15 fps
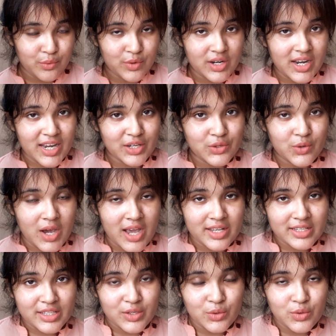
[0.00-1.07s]
I would like to
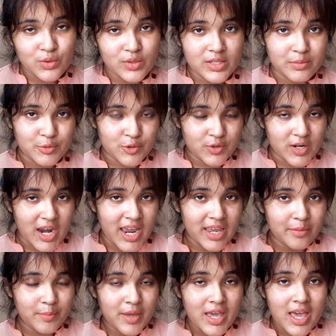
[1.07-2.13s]
ask you to
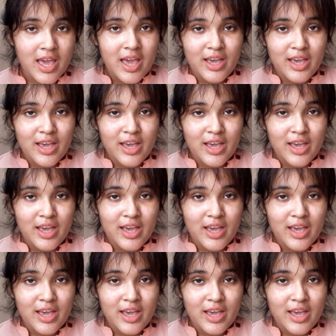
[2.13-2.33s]
subscribe.